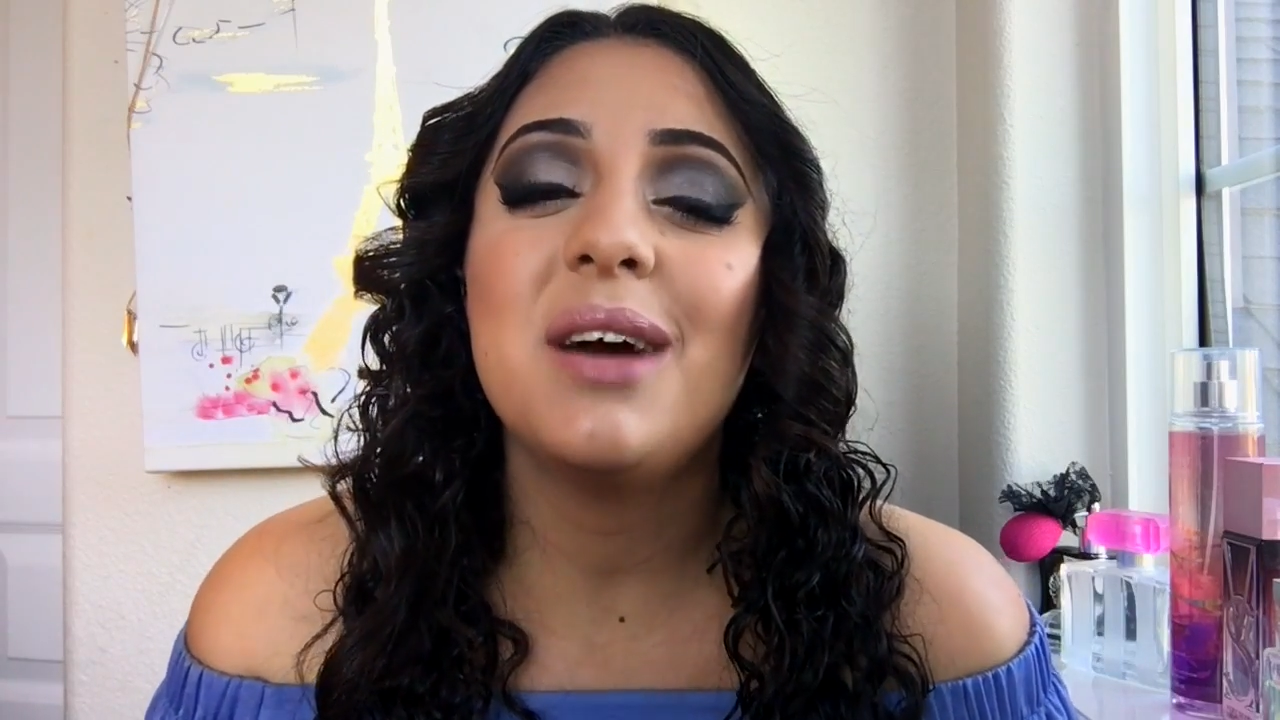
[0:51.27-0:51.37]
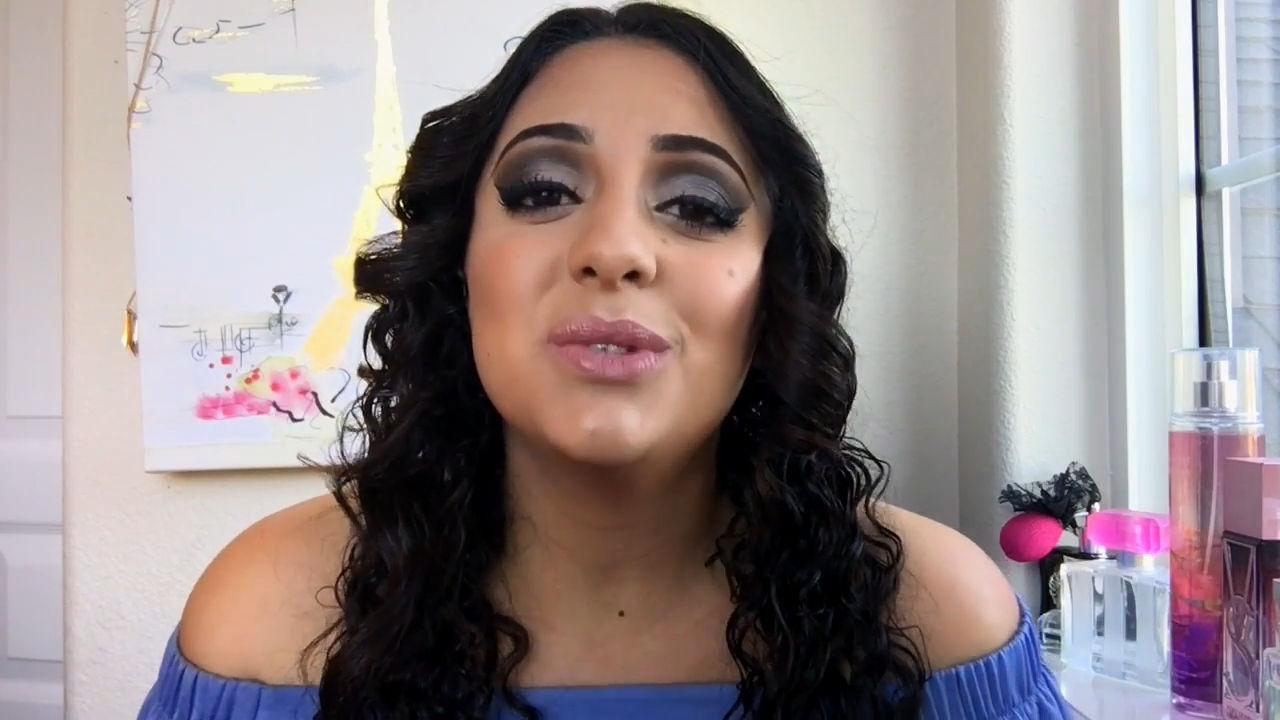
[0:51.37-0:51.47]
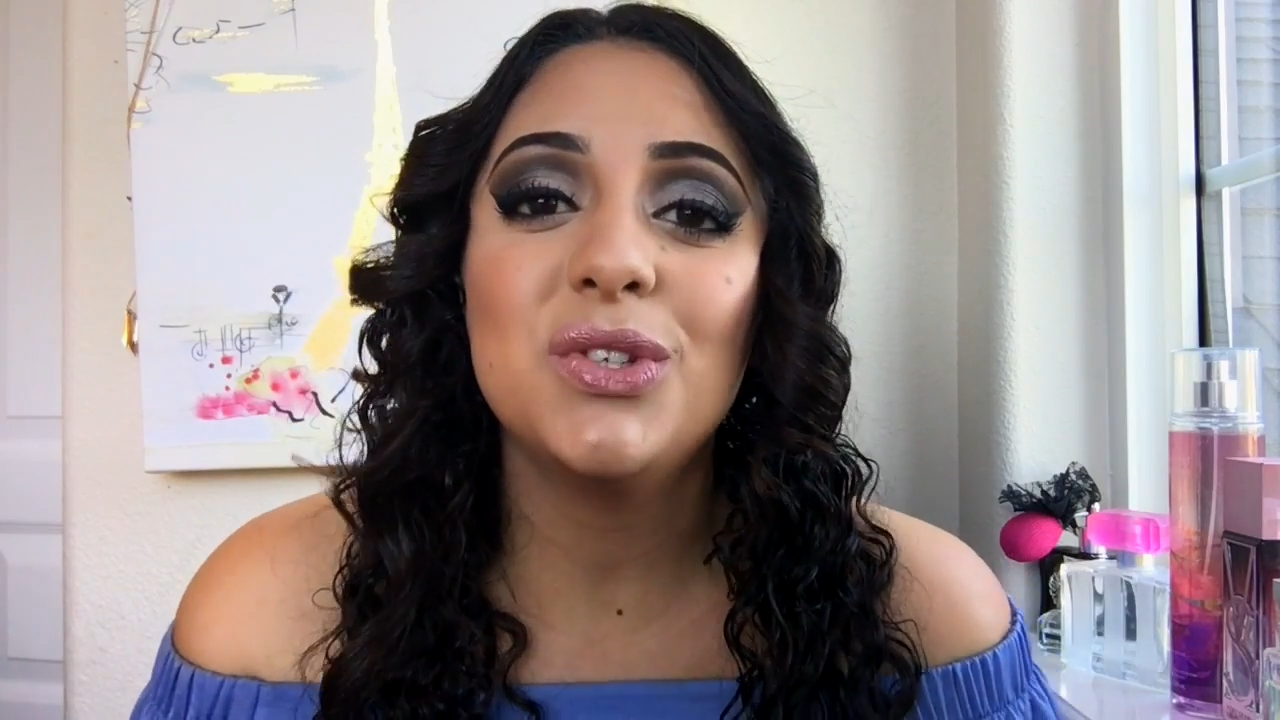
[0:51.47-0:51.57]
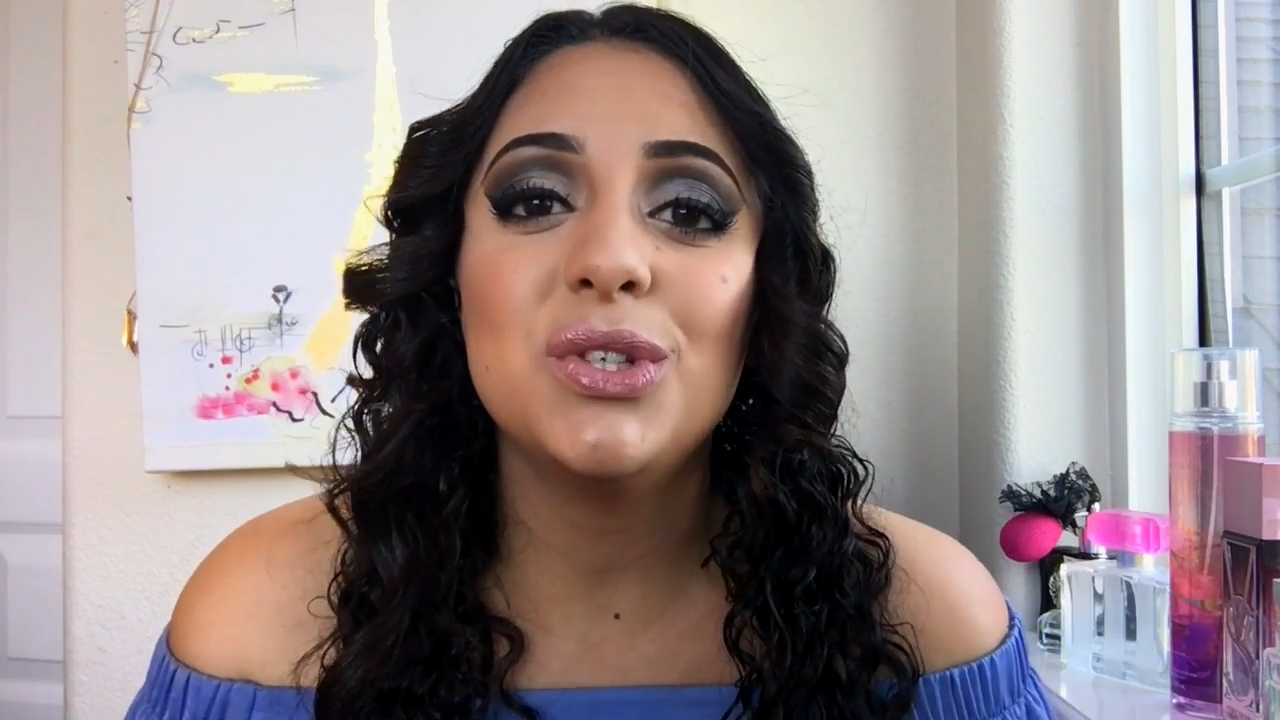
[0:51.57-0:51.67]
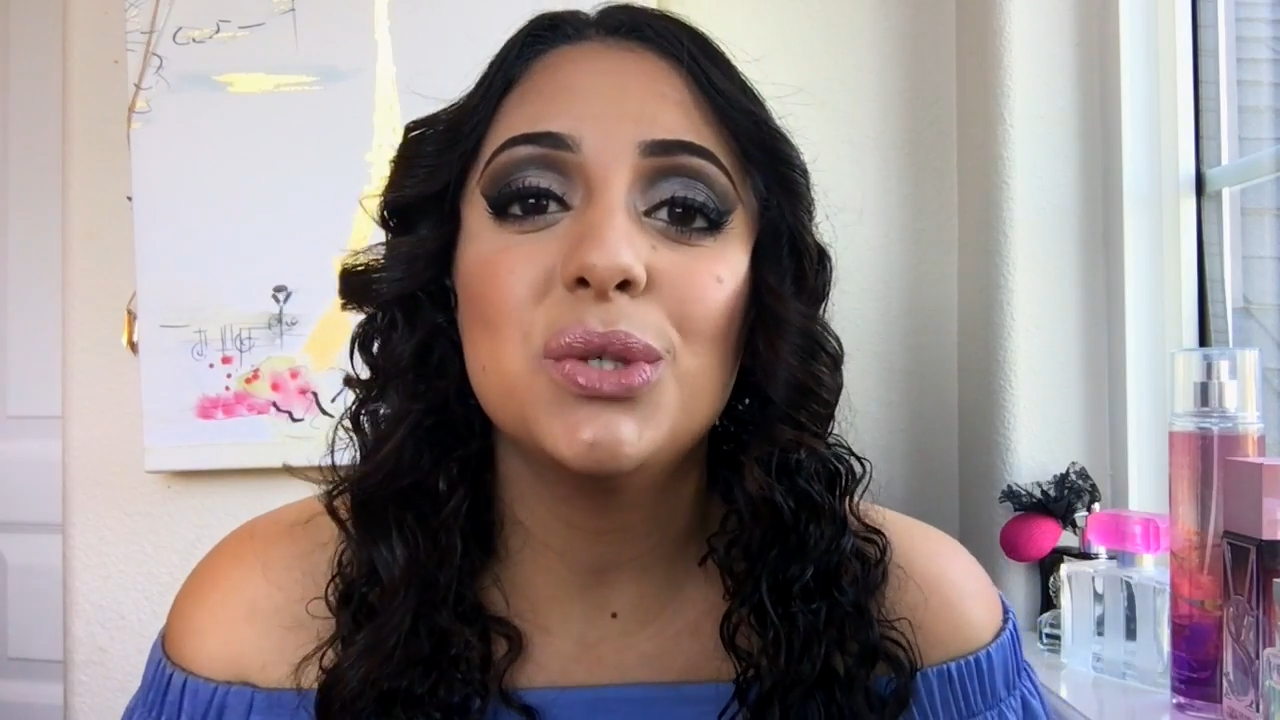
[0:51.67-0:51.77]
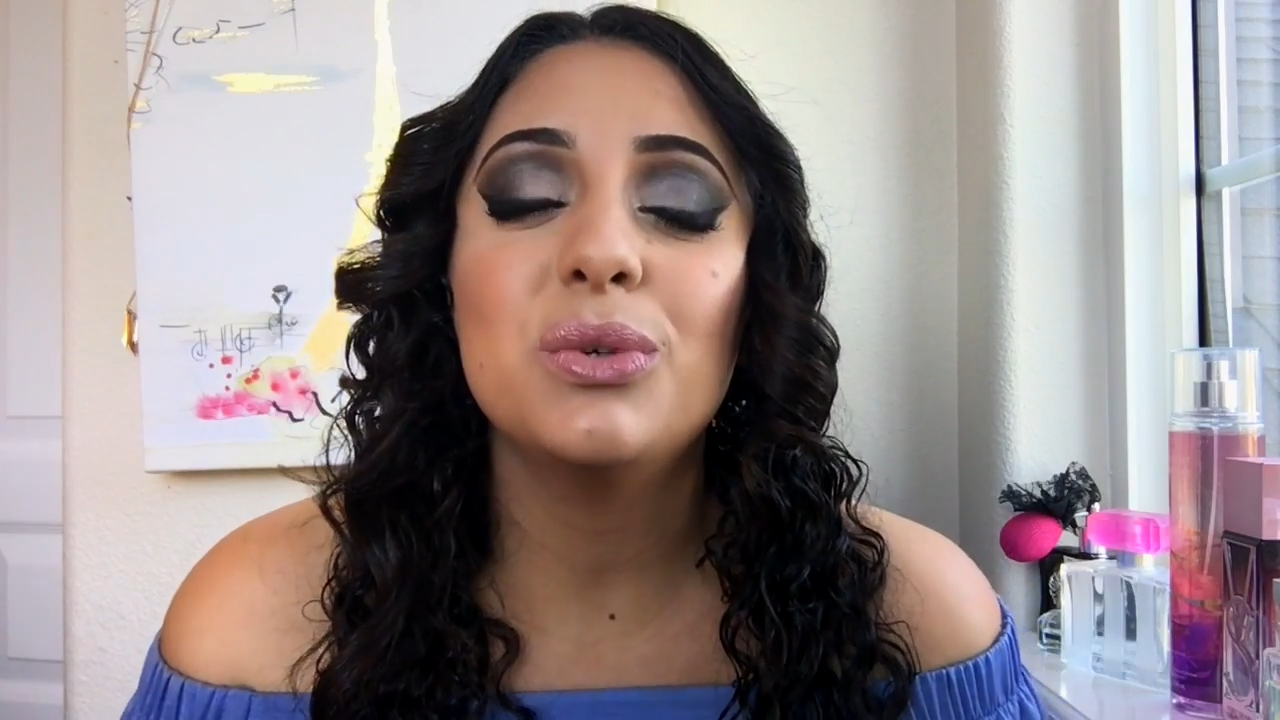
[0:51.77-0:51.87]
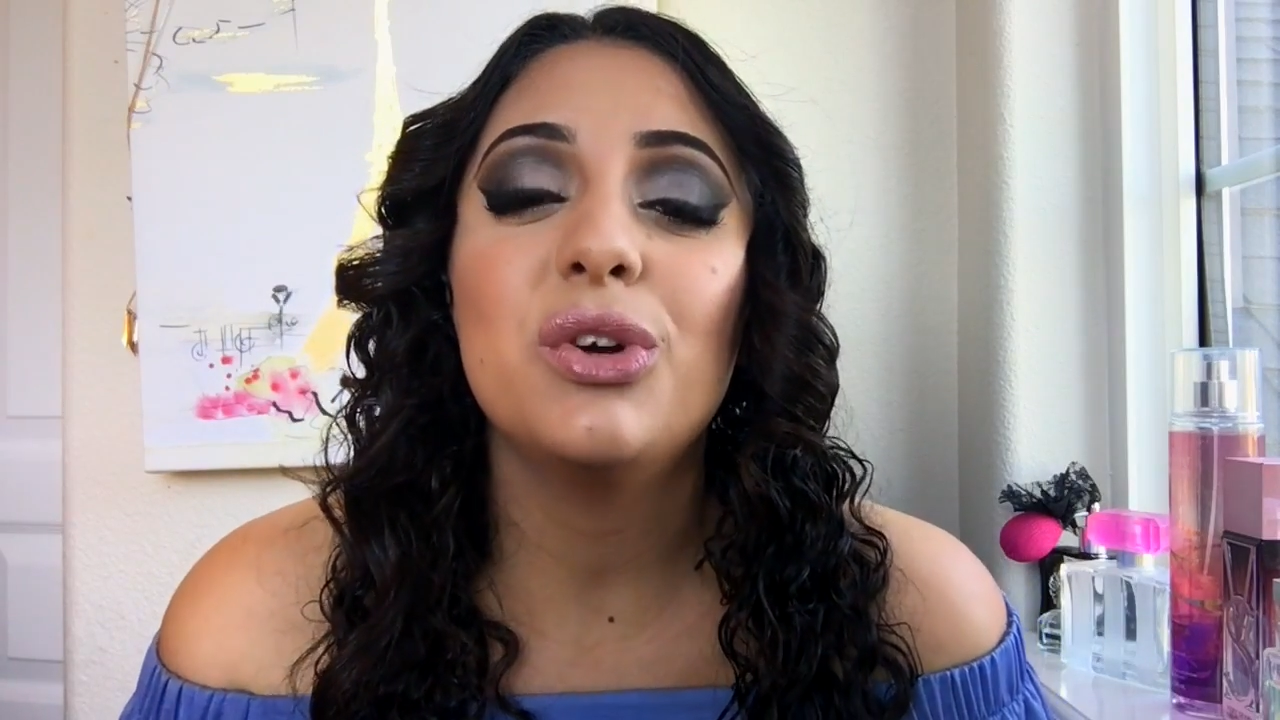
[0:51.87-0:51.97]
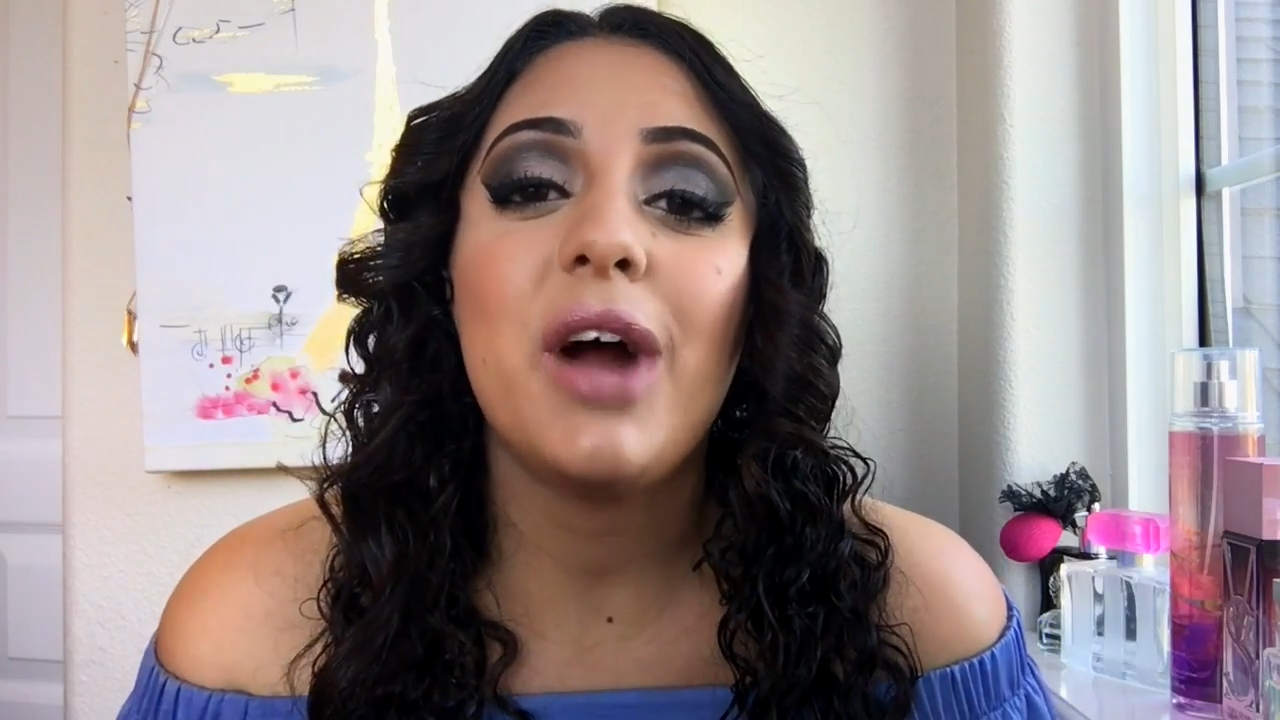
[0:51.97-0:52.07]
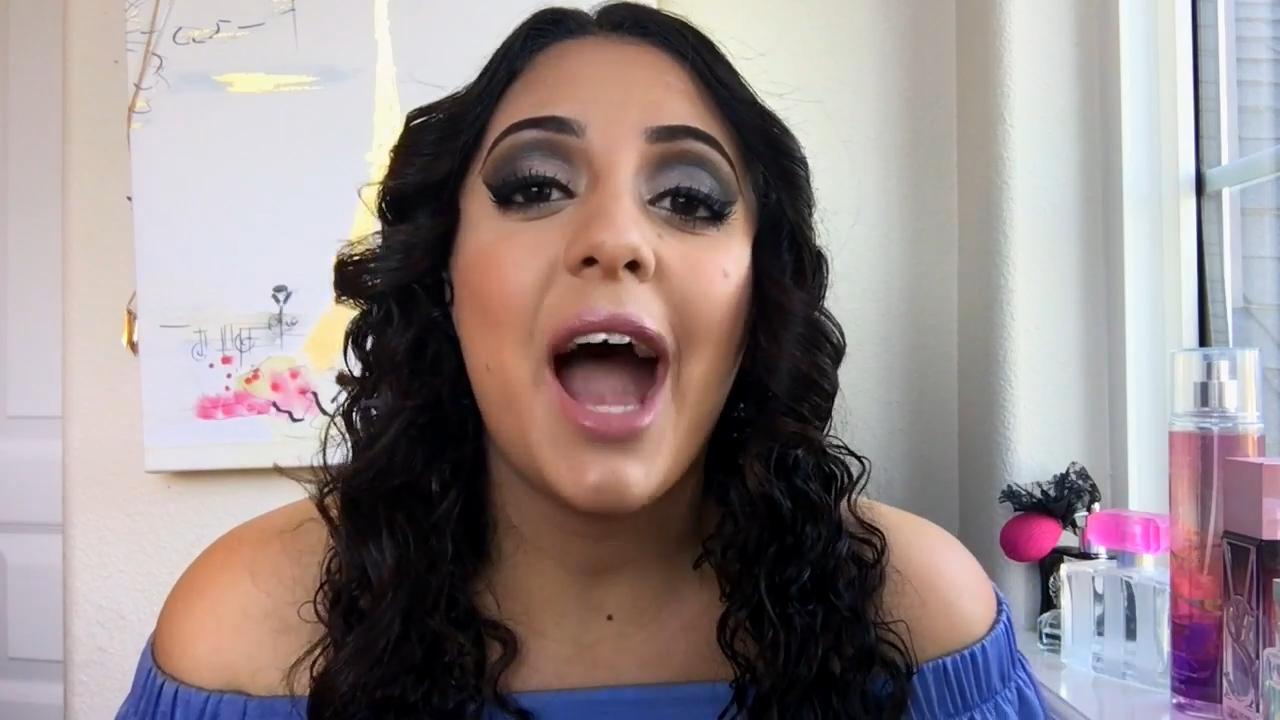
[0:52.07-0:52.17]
how to do your